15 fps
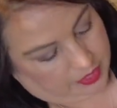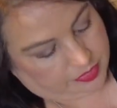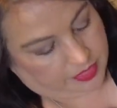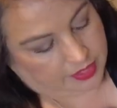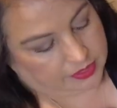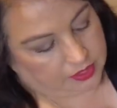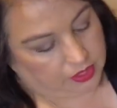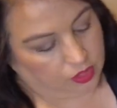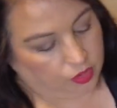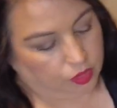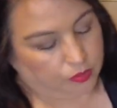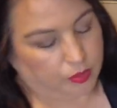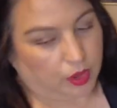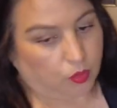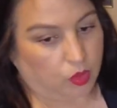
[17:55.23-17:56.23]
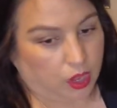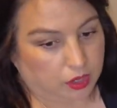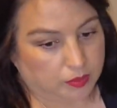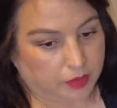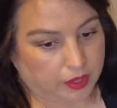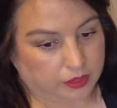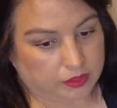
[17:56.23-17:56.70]
That's going to hold my
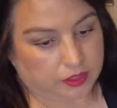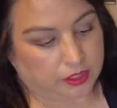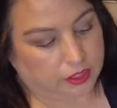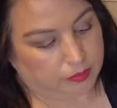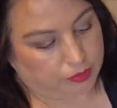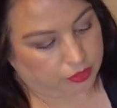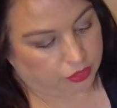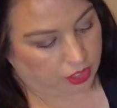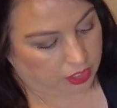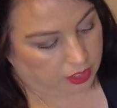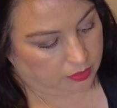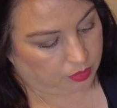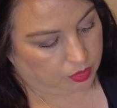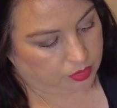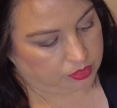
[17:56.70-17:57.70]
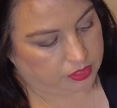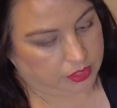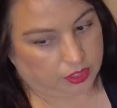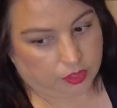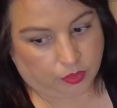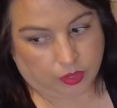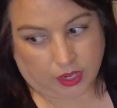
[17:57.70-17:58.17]
water bottle in, my trekking poles
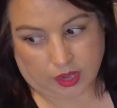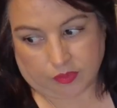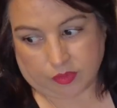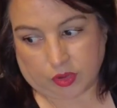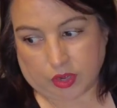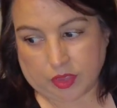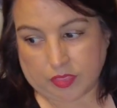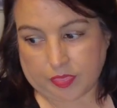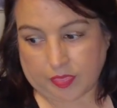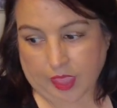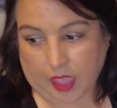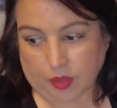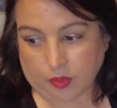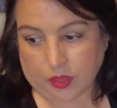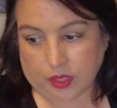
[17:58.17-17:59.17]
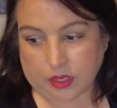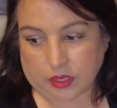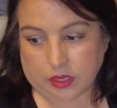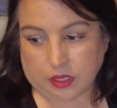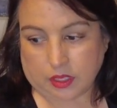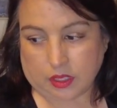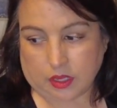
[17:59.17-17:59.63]
in, or whatever. That one,
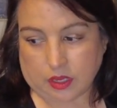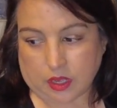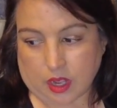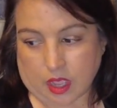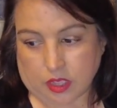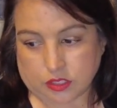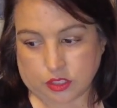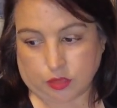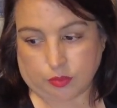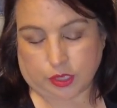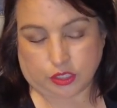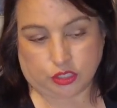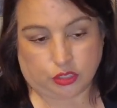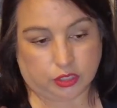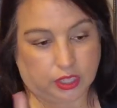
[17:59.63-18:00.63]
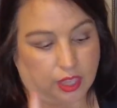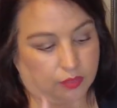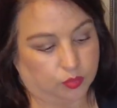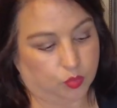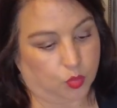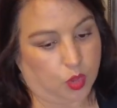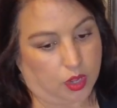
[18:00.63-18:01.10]
not so much. You only have
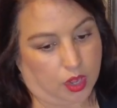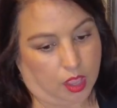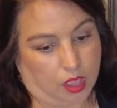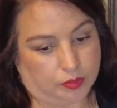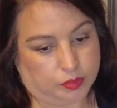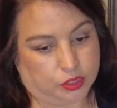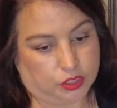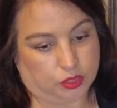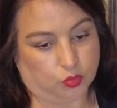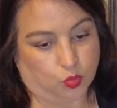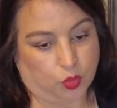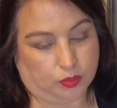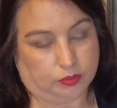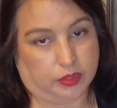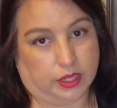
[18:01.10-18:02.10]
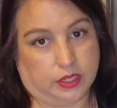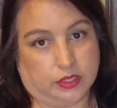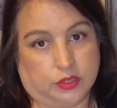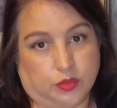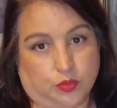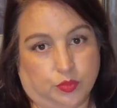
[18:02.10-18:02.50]
one option, one place to